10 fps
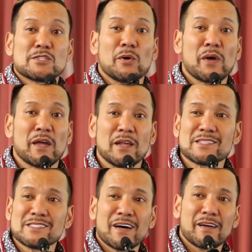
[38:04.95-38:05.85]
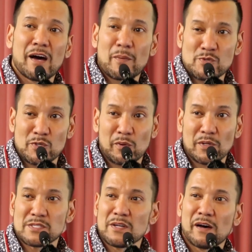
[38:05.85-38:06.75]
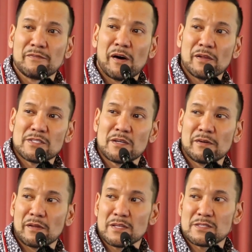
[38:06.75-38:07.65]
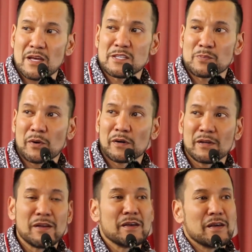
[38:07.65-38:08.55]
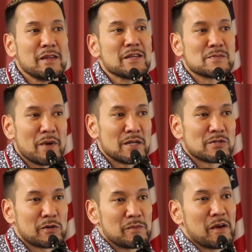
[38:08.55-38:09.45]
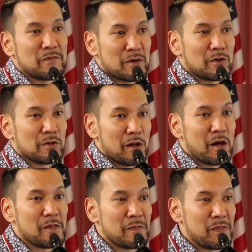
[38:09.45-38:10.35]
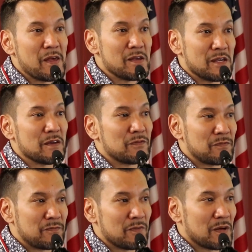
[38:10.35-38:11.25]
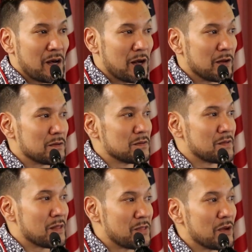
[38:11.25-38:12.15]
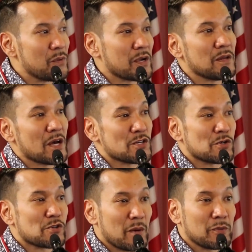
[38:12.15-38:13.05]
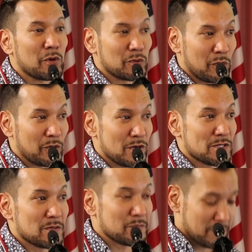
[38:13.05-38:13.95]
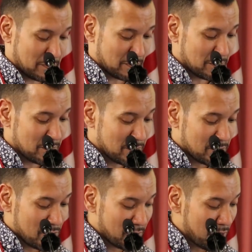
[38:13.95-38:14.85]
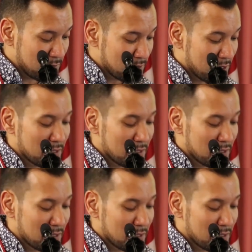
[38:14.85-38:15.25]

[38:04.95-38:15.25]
So again, it's not optional. It's not voluntary on the state's part. It is mandatory by federal law that they give, that they recognize your tribal court orders. Okay?